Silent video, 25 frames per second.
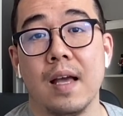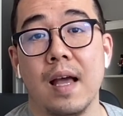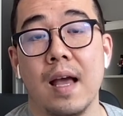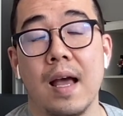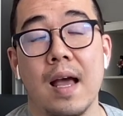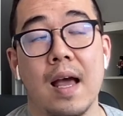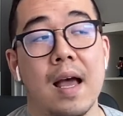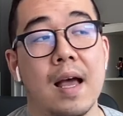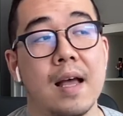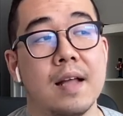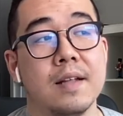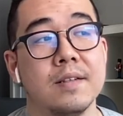
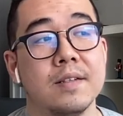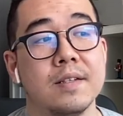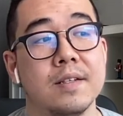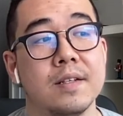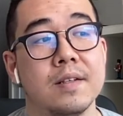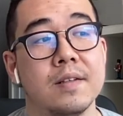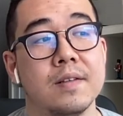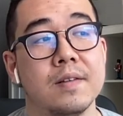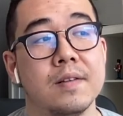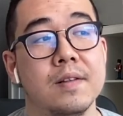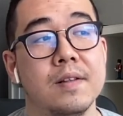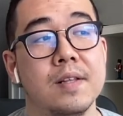and
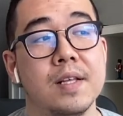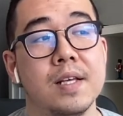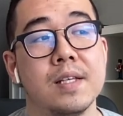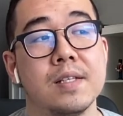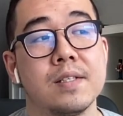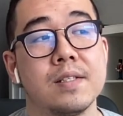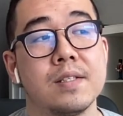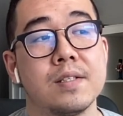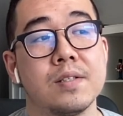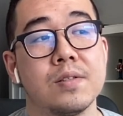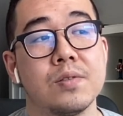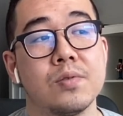
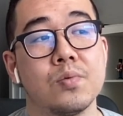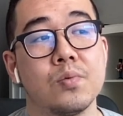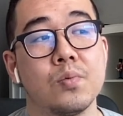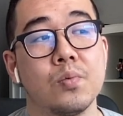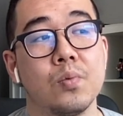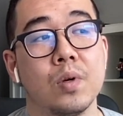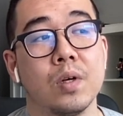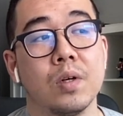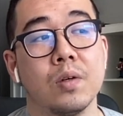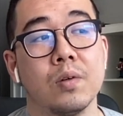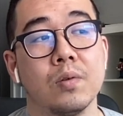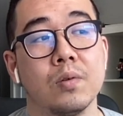this
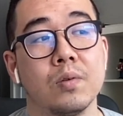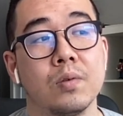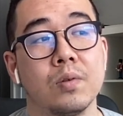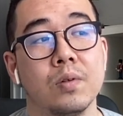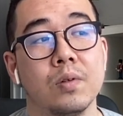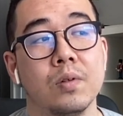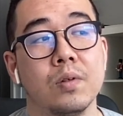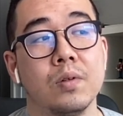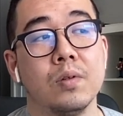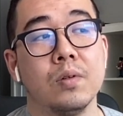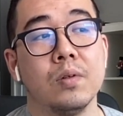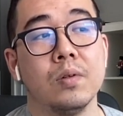will
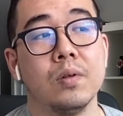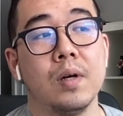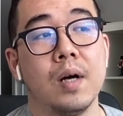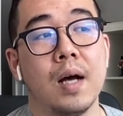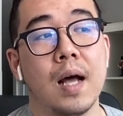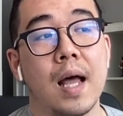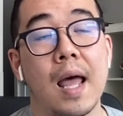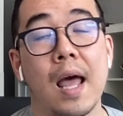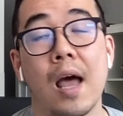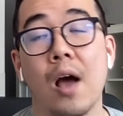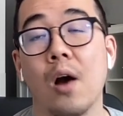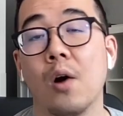
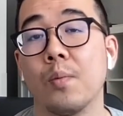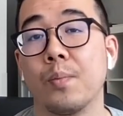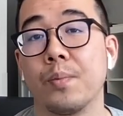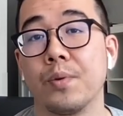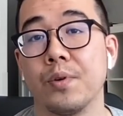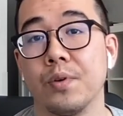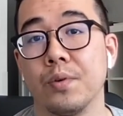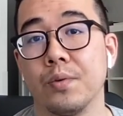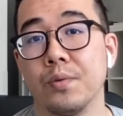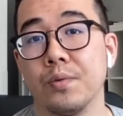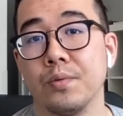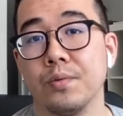help
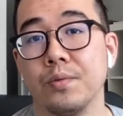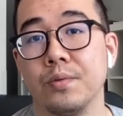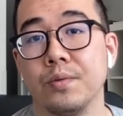you